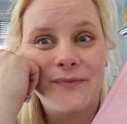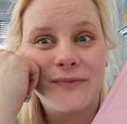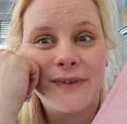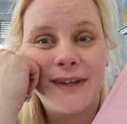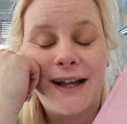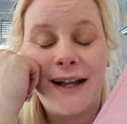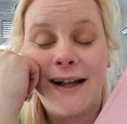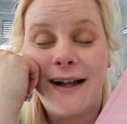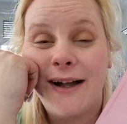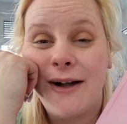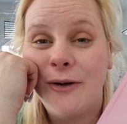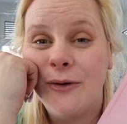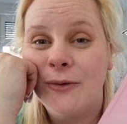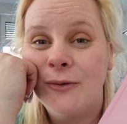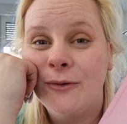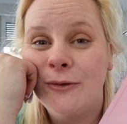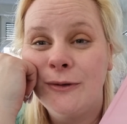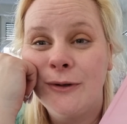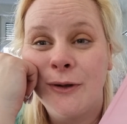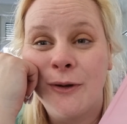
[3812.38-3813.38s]

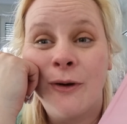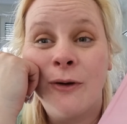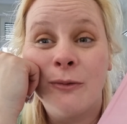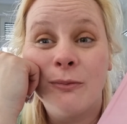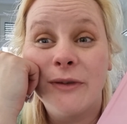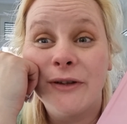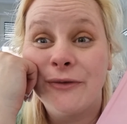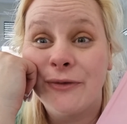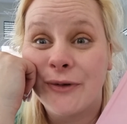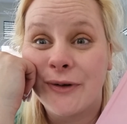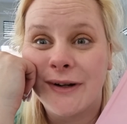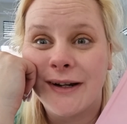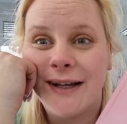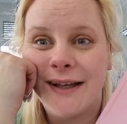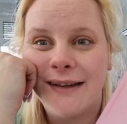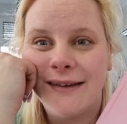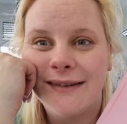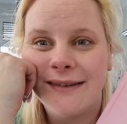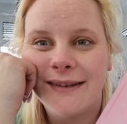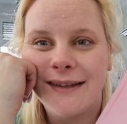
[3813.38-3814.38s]
how long
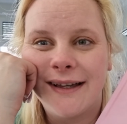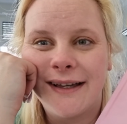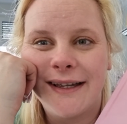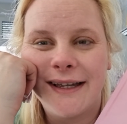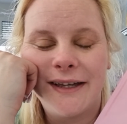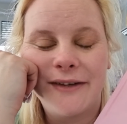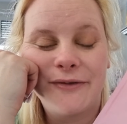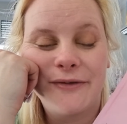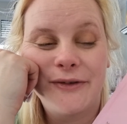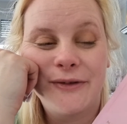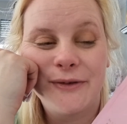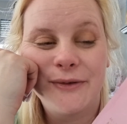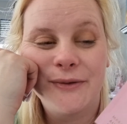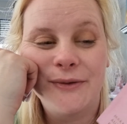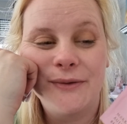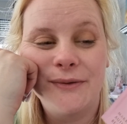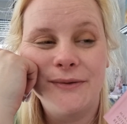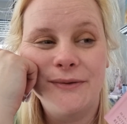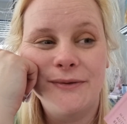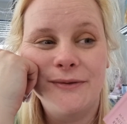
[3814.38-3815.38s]
beforehand I have
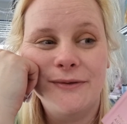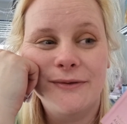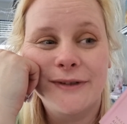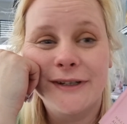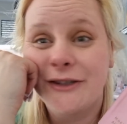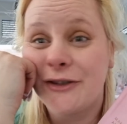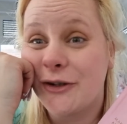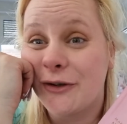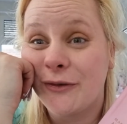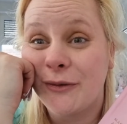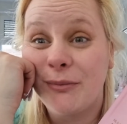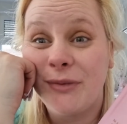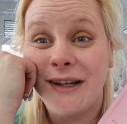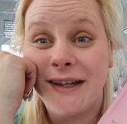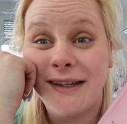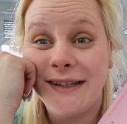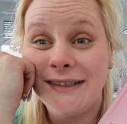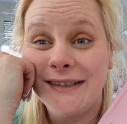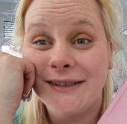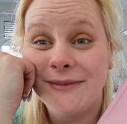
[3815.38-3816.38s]
to reserve a
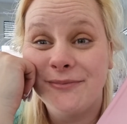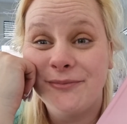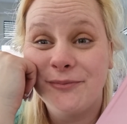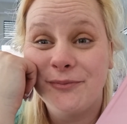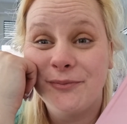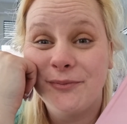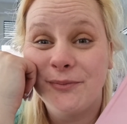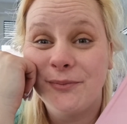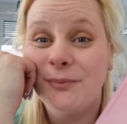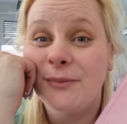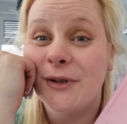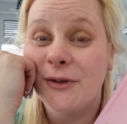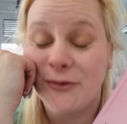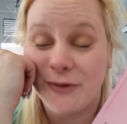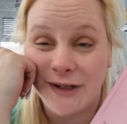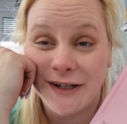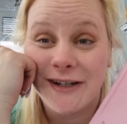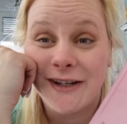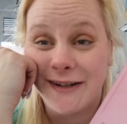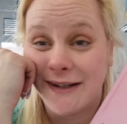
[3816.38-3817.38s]
place, but
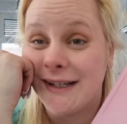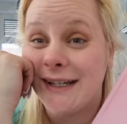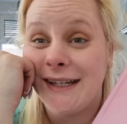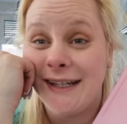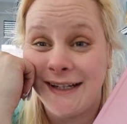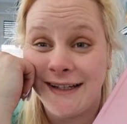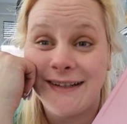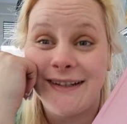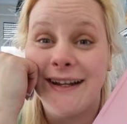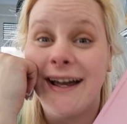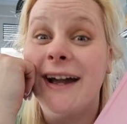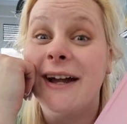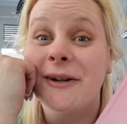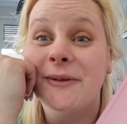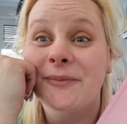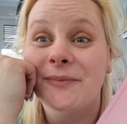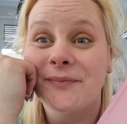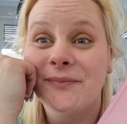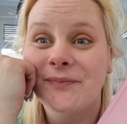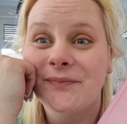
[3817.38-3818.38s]
we're gonna eat there.
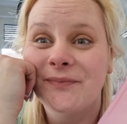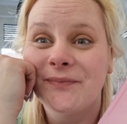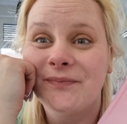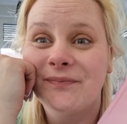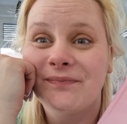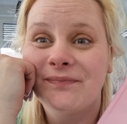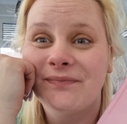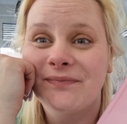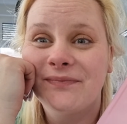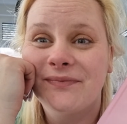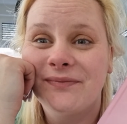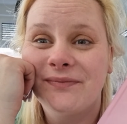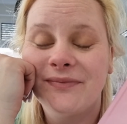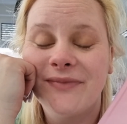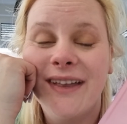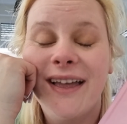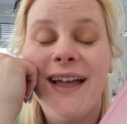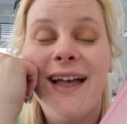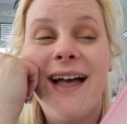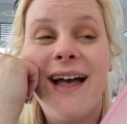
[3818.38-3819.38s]

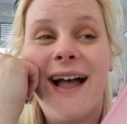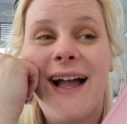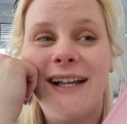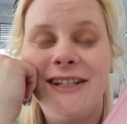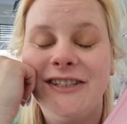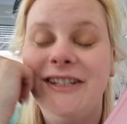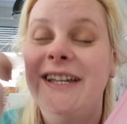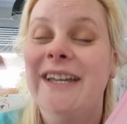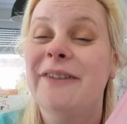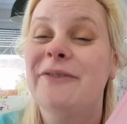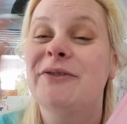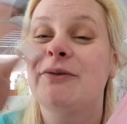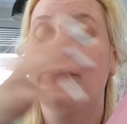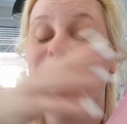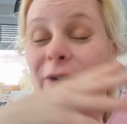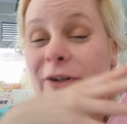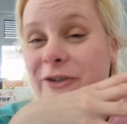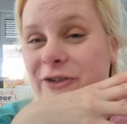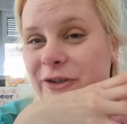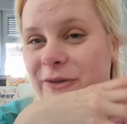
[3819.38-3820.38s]
And she gives
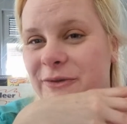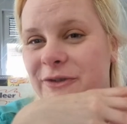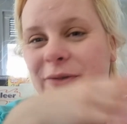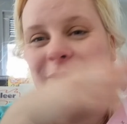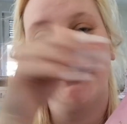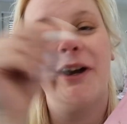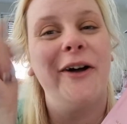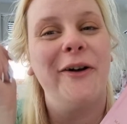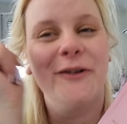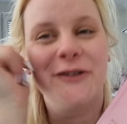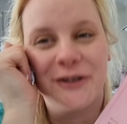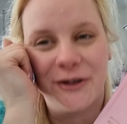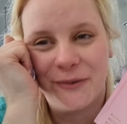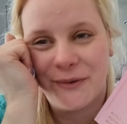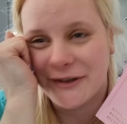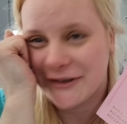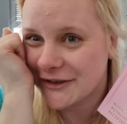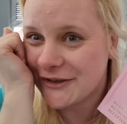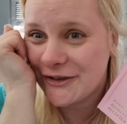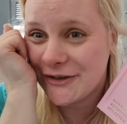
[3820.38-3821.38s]
workshops, so we also
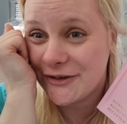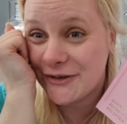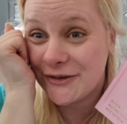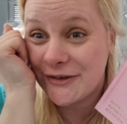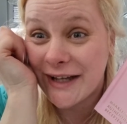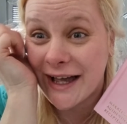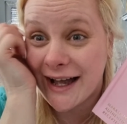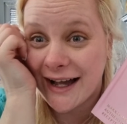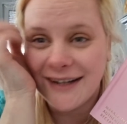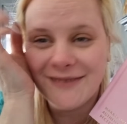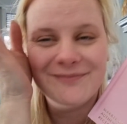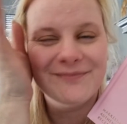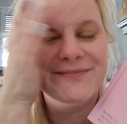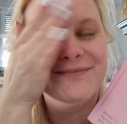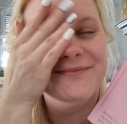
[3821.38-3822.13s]
wanted to do that.